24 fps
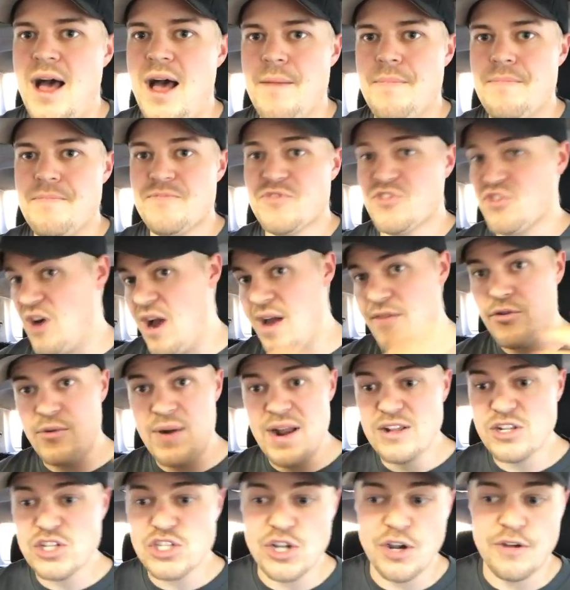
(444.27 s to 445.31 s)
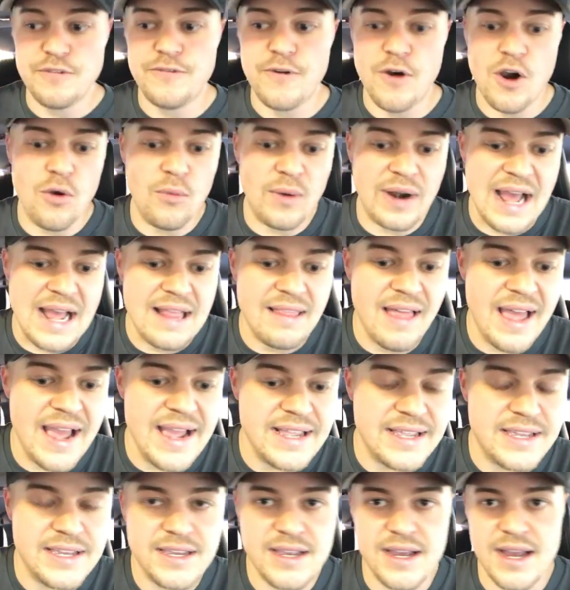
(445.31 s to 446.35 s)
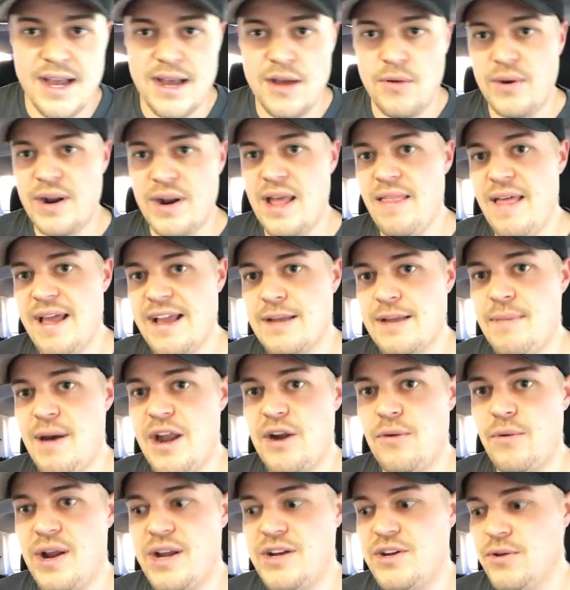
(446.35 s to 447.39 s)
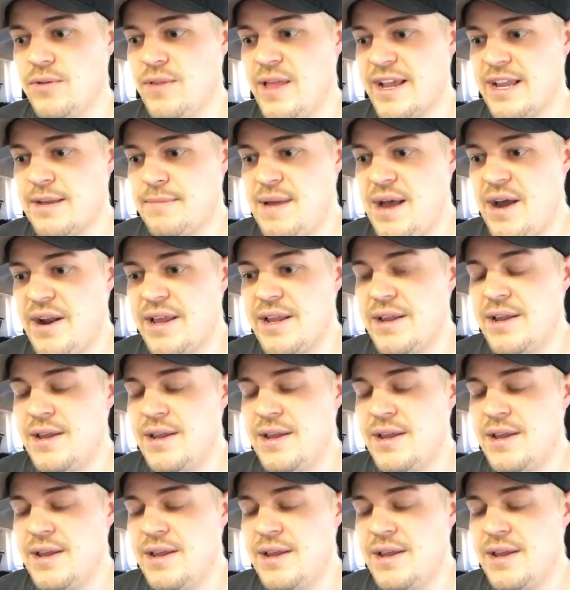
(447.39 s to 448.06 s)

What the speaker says: Driving around so far, what I like about it, what I don't like about it.